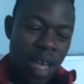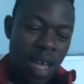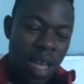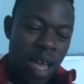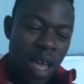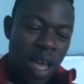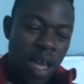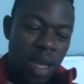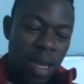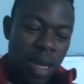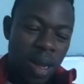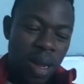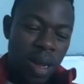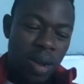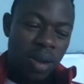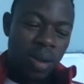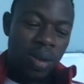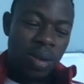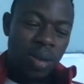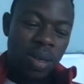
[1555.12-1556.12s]
You know,
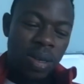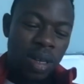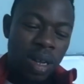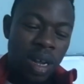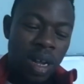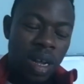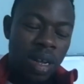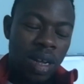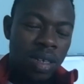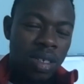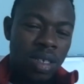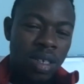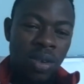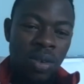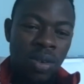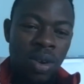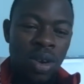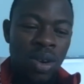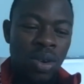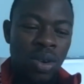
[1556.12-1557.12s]
uh, it's a good
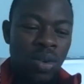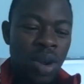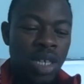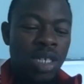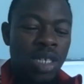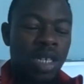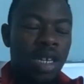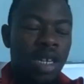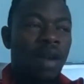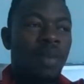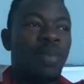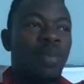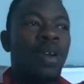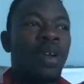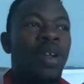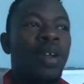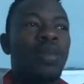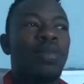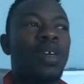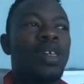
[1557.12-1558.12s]
question. Pretty much
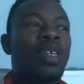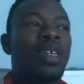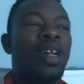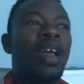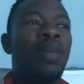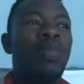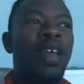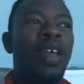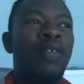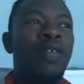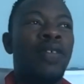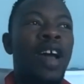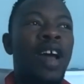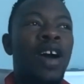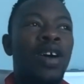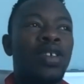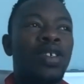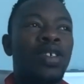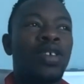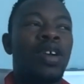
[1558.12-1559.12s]
like I believe
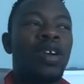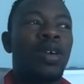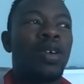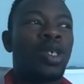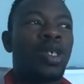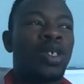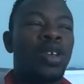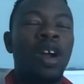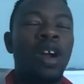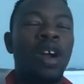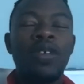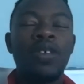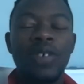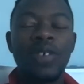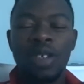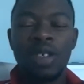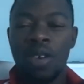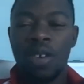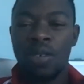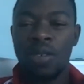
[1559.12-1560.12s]
our uh, service
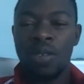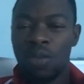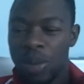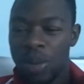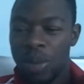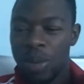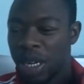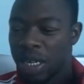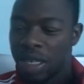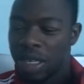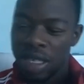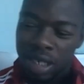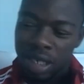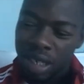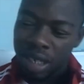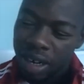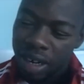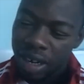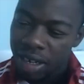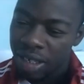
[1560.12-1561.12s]
of website
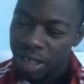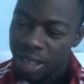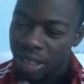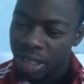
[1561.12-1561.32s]
design is